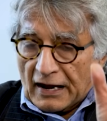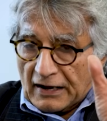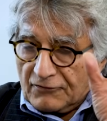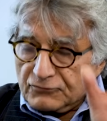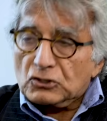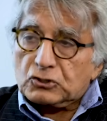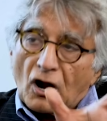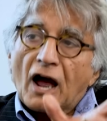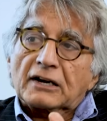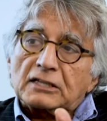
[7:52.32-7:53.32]
If the
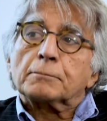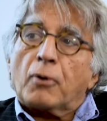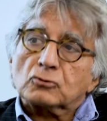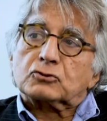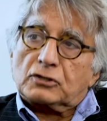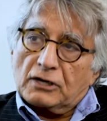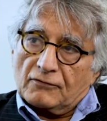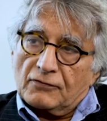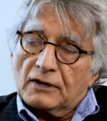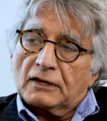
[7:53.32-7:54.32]
trial is
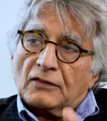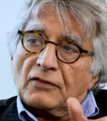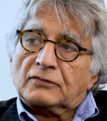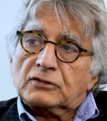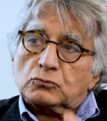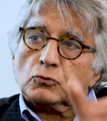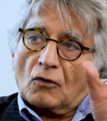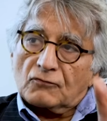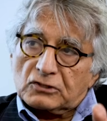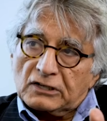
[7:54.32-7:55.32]
positive, then this would
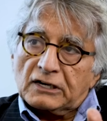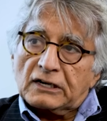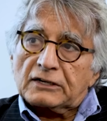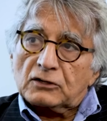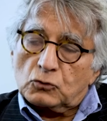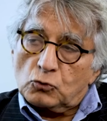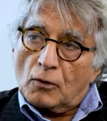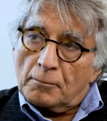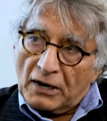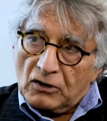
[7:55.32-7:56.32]
obviously lead to
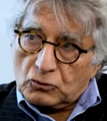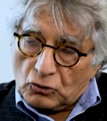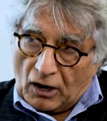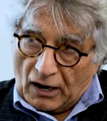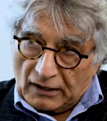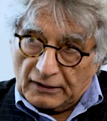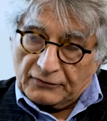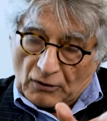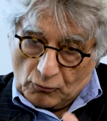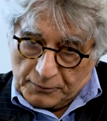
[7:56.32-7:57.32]
a bigger trial,
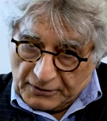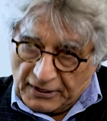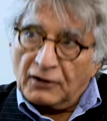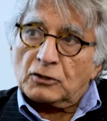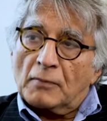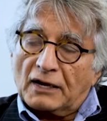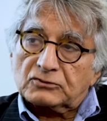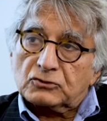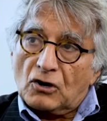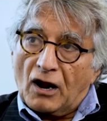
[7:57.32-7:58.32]
and that would be a
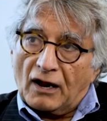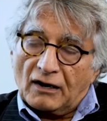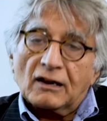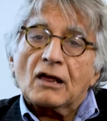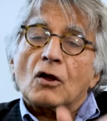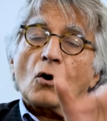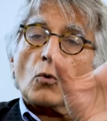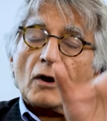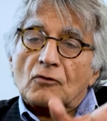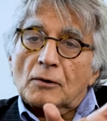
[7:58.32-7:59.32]
randomized trial
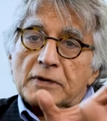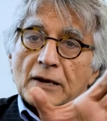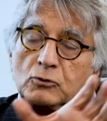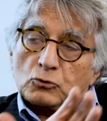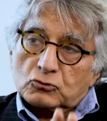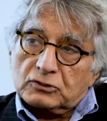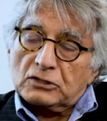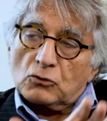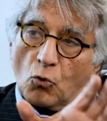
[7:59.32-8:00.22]
where we'll be able to see